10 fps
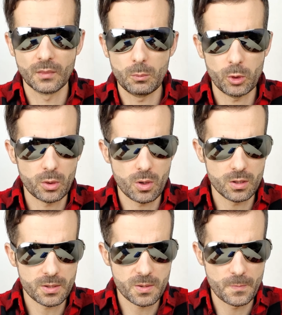More
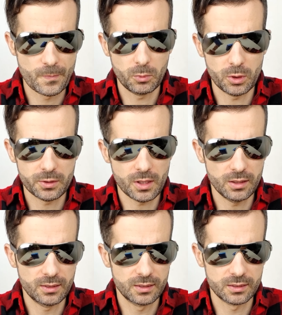cores, more
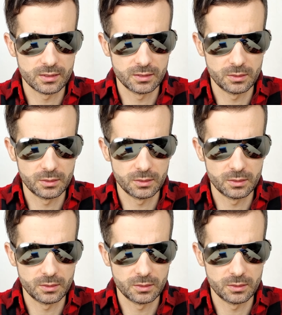threads,